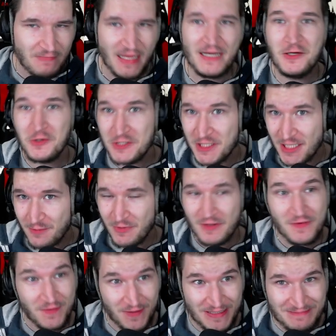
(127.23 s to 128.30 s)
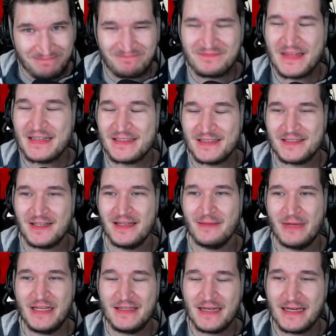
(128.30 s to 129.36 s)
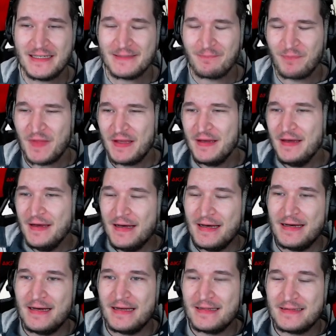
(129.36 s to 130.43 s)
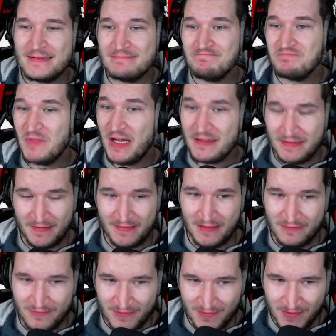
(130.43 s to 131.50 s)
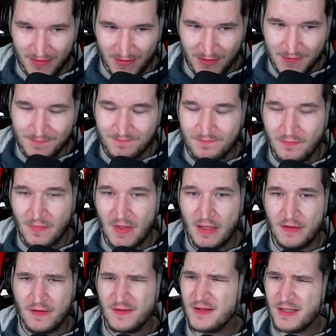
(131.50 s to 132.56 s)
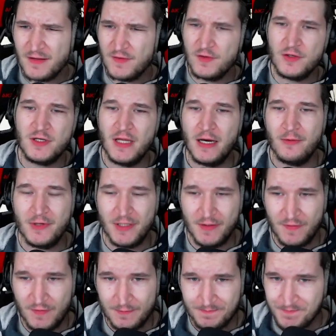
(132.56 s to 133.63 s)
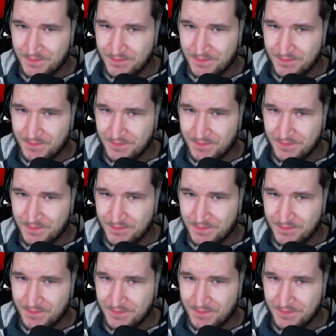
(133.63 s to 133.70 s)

I looked it up, sorry. The Charlemagne tank and other stuff, you know? So that's usually how it is.